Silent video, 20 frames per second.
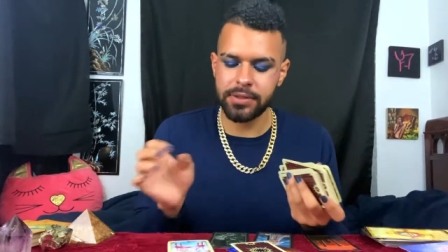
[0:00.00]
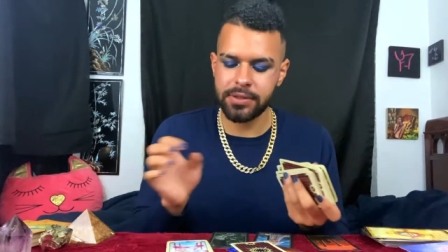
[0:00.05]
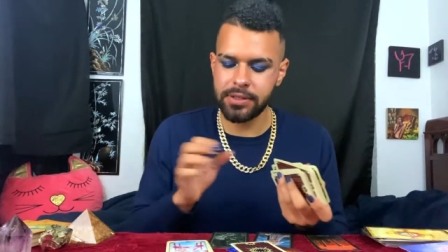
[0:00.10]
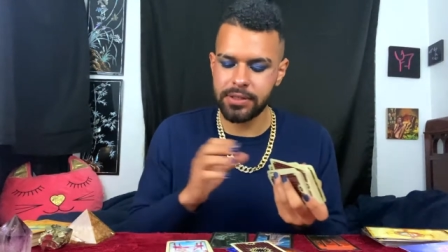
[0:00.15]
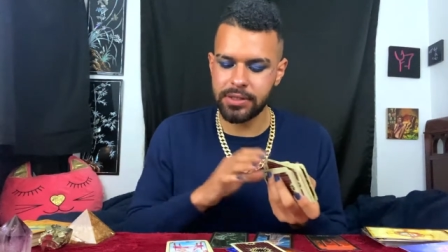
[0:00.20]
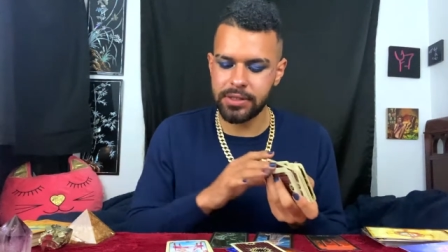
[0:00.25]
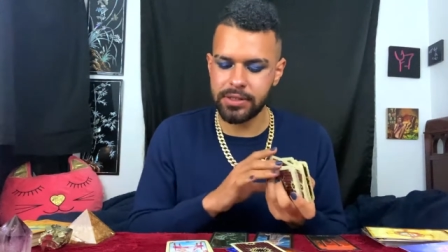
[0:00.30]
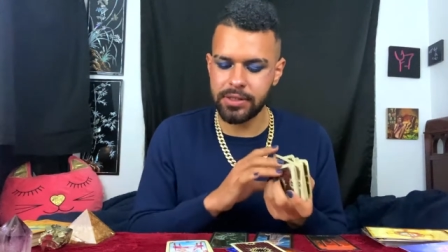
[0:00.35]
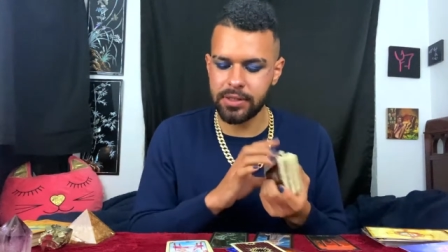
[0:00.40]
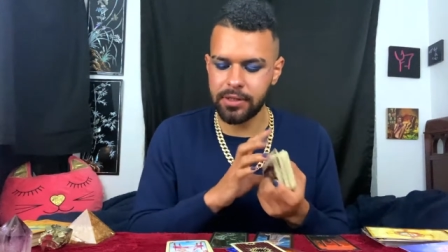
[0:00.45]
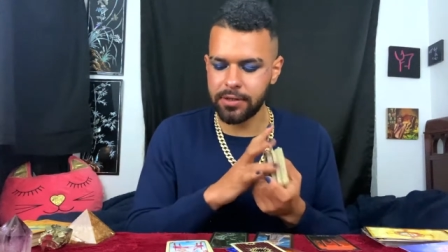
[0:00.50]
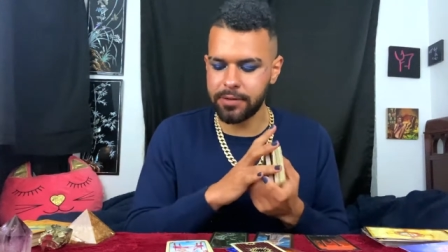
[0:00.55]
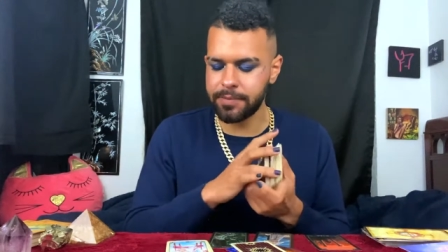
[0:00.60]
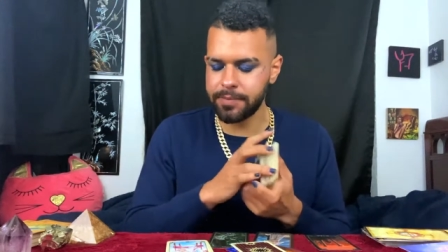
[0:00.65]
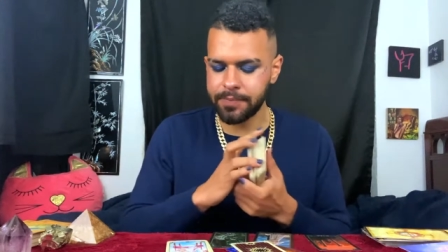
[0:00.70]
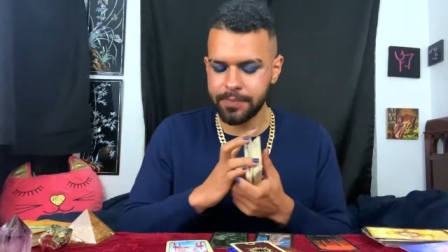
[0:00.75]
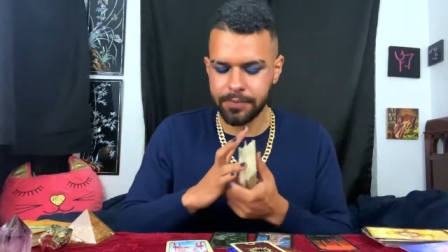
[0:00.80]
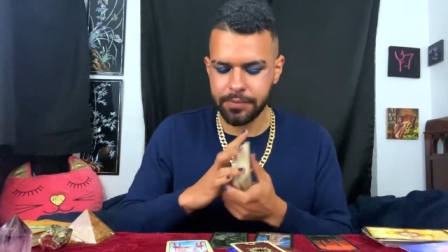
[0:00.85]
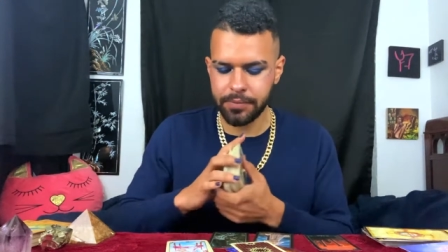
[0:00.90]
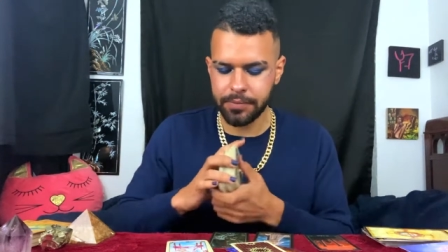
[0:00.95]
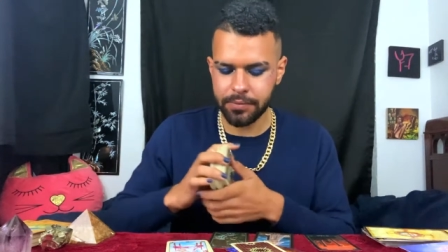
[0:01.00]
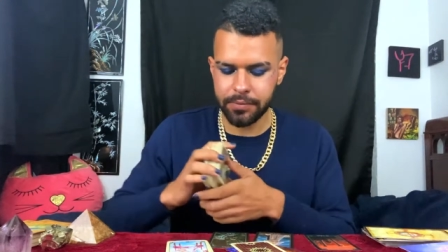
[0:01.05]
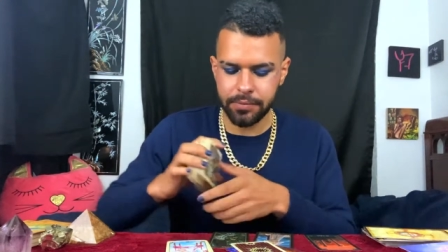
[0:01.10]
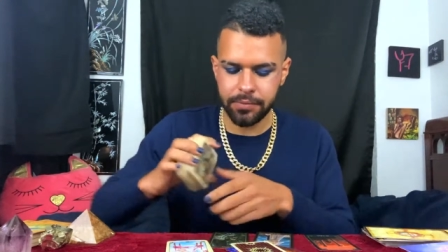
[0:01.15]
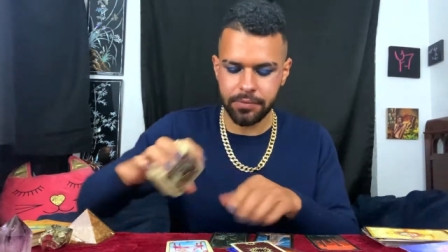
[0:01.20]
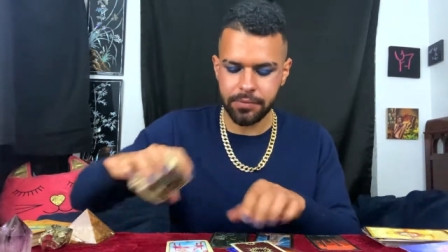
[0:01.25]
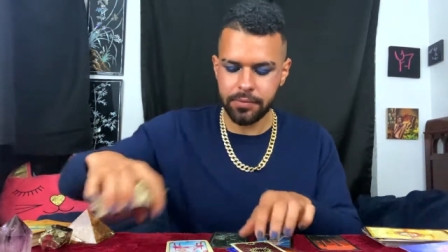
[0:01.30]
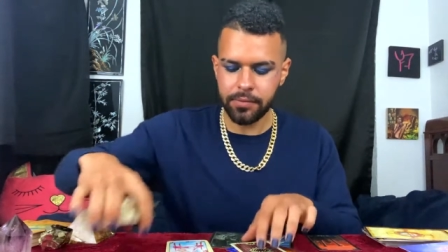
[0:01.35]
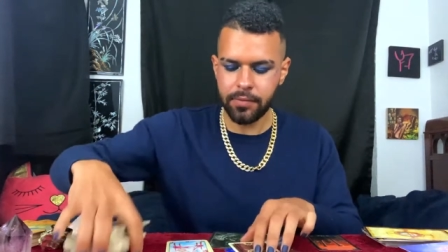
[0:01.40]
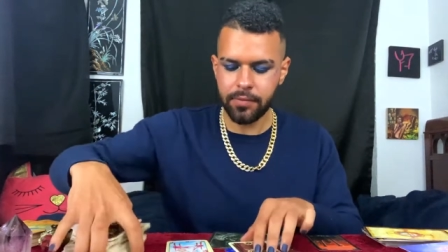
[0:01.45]
Let's see.
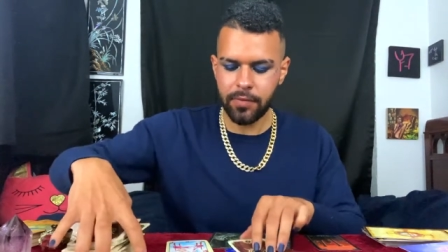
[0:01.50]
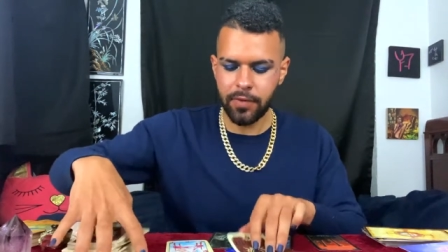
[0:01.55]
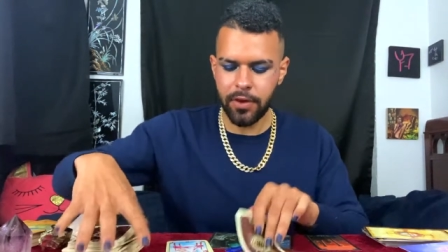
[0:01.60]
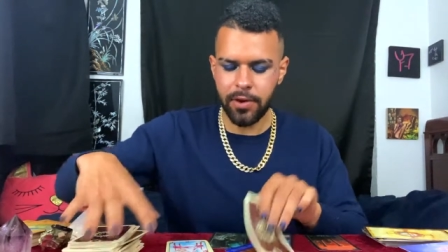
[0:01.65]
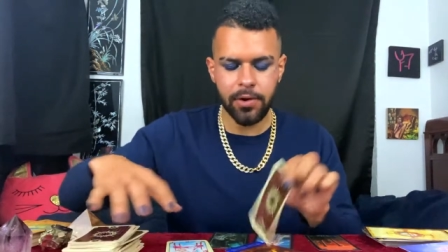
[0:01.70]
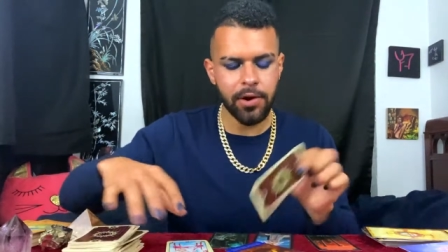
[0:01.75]
I